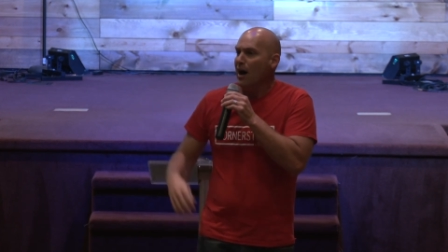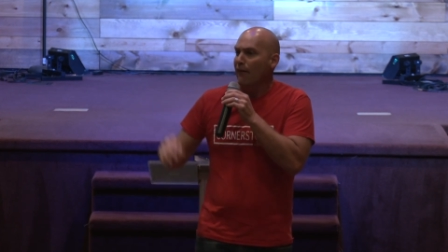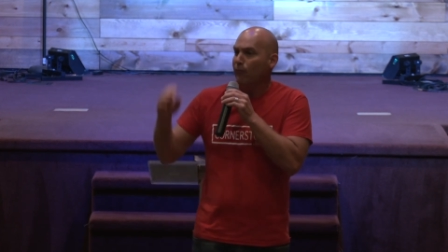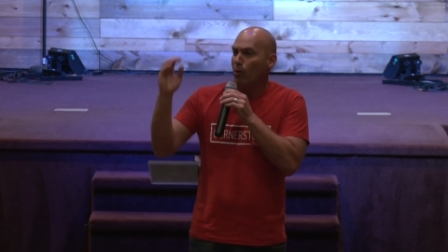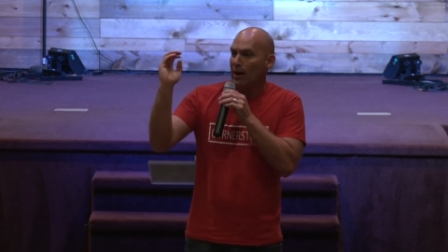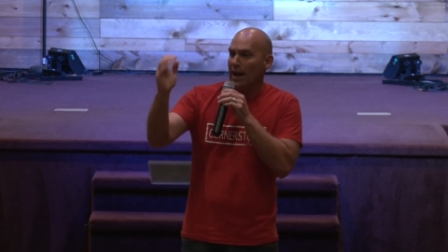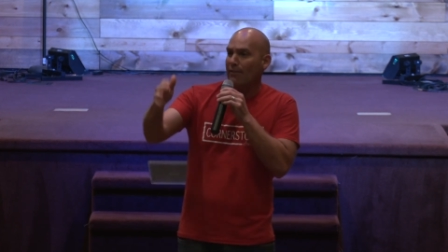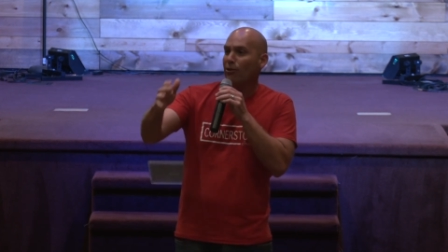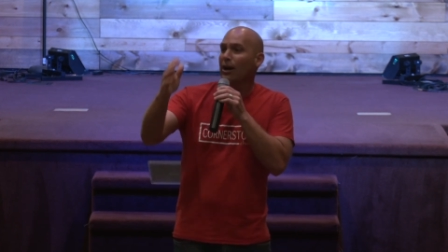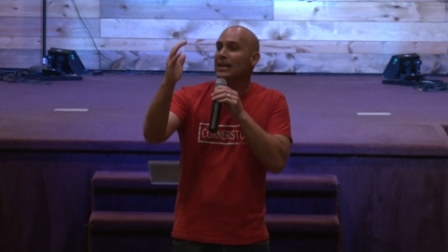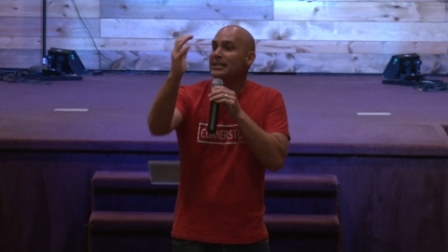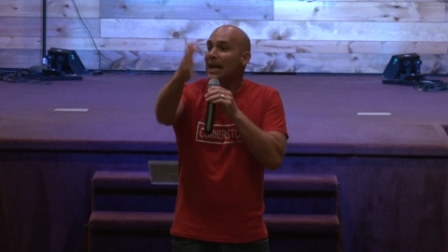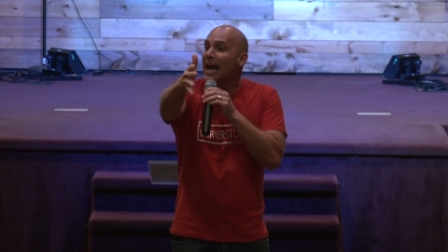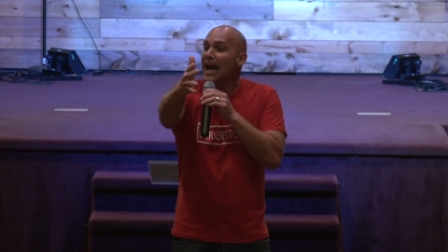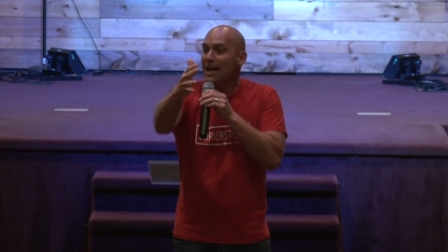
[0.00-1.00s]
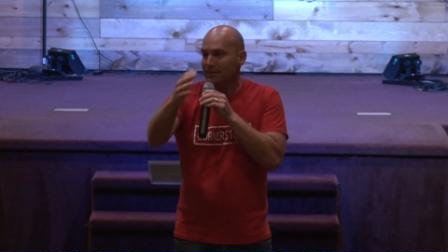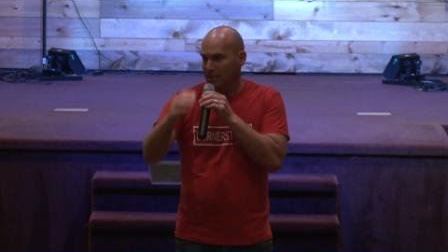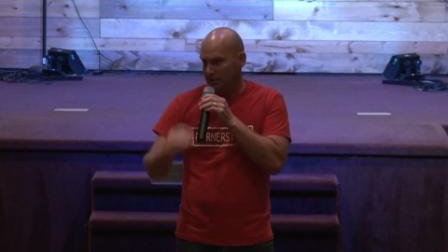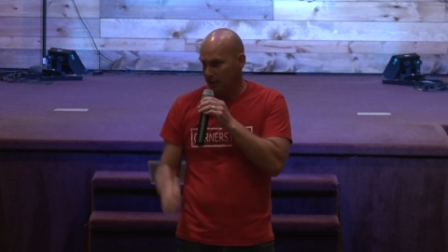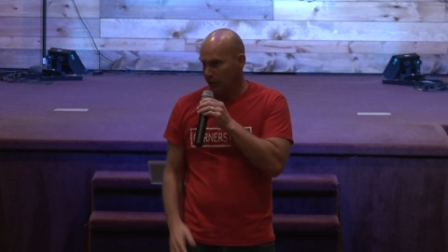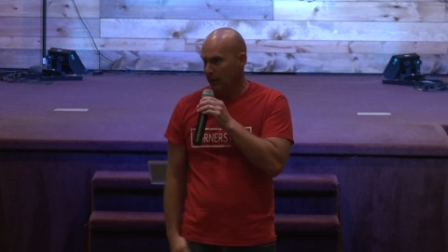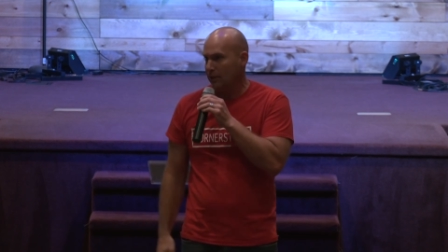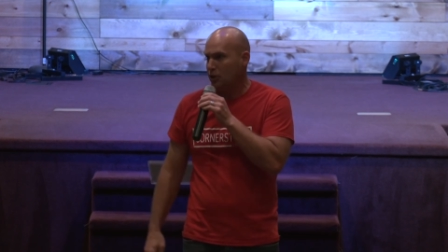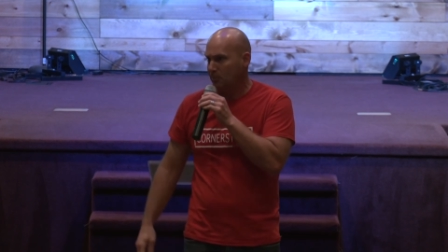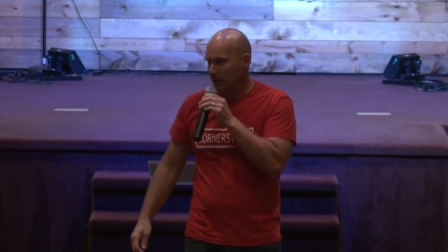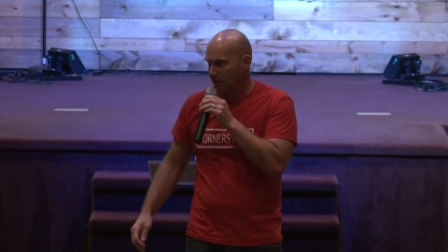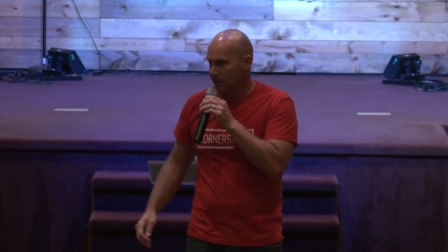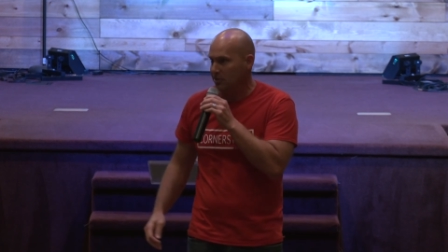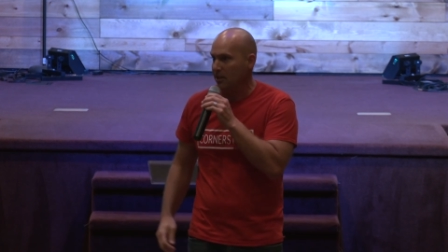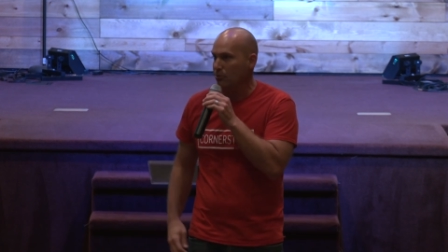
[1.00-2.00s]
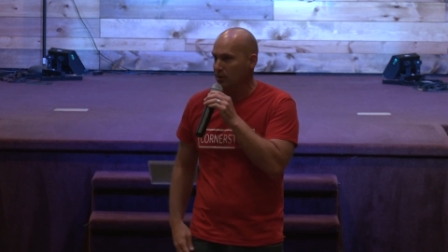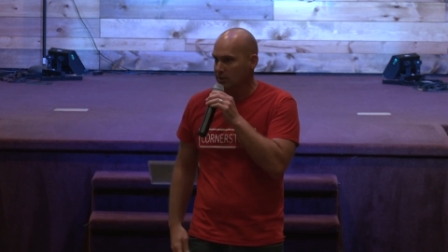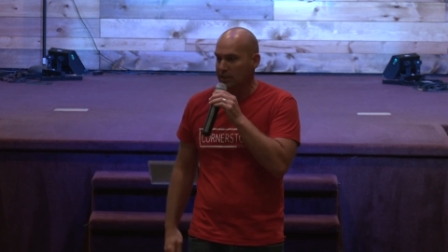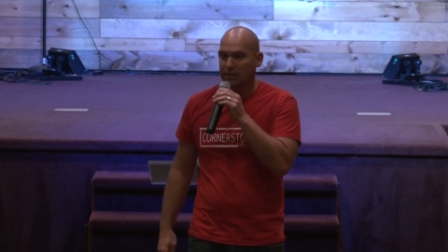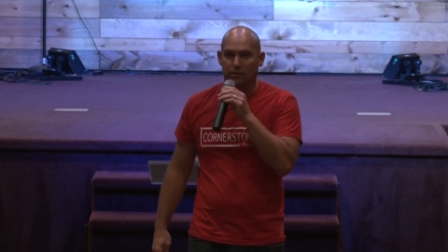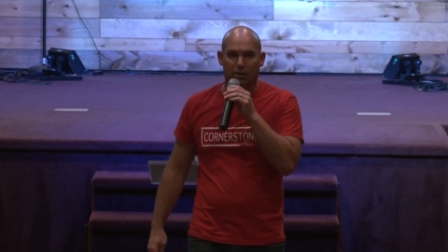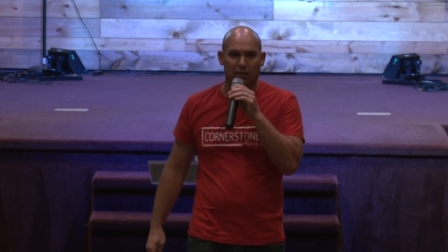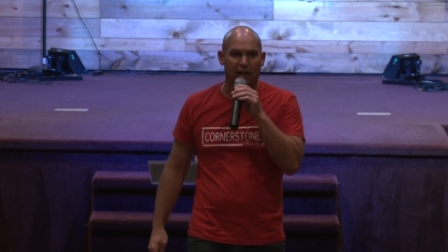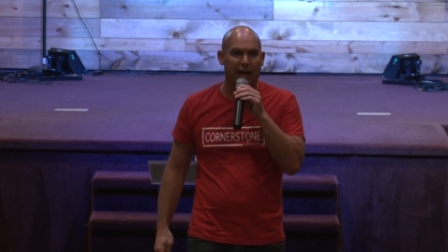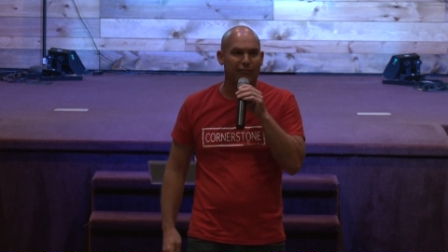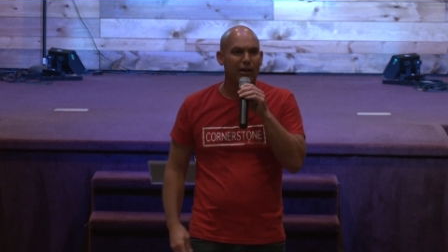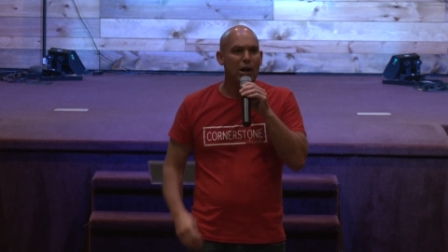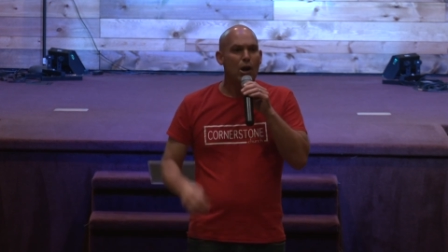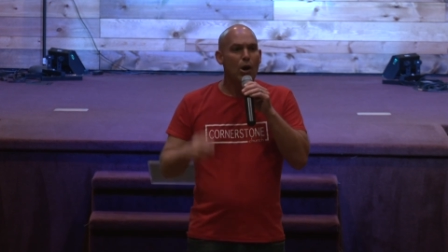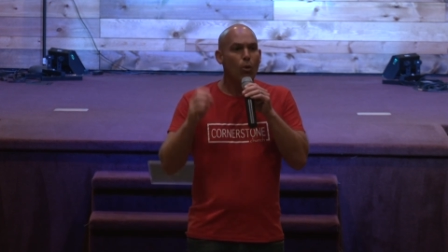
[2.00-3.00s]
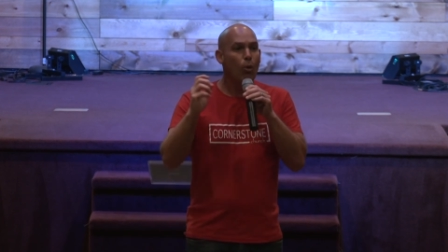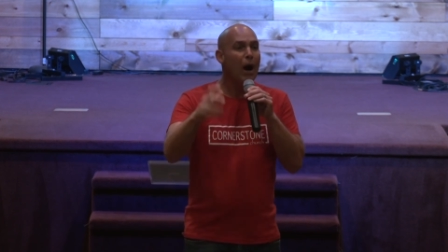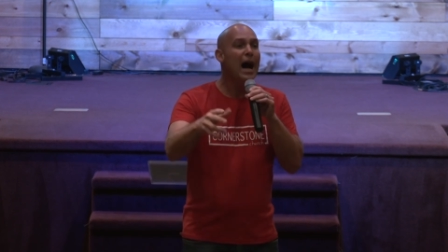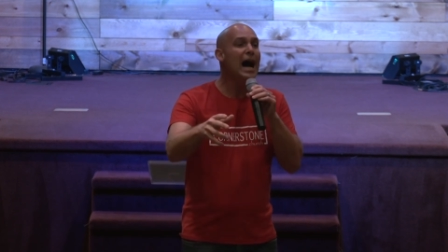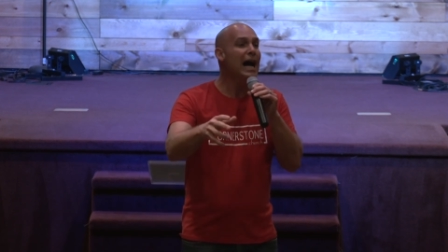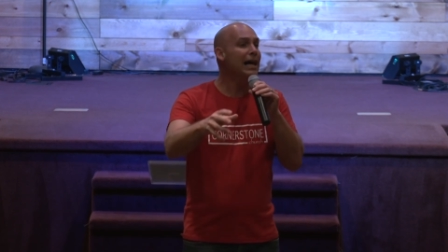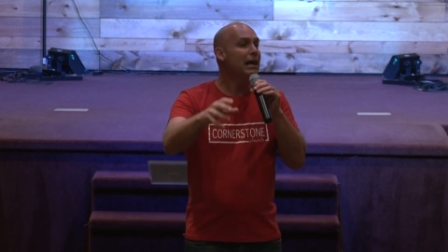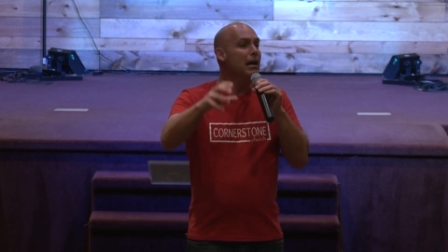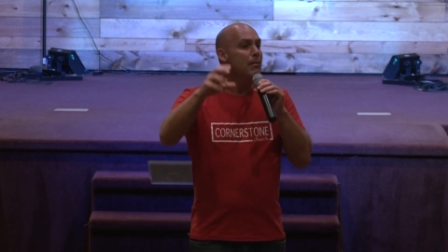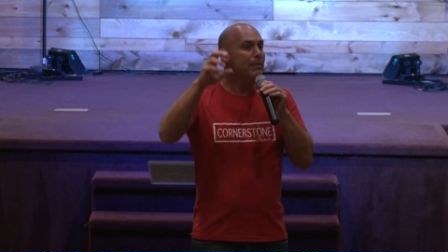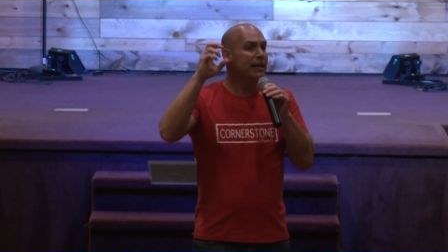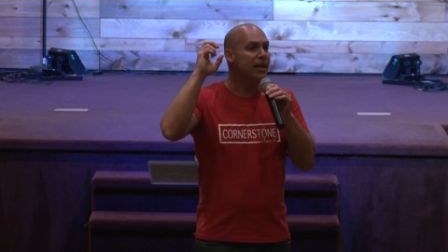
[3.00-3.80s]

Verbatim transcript: of whatever attack that they're experiencing within their life. Why?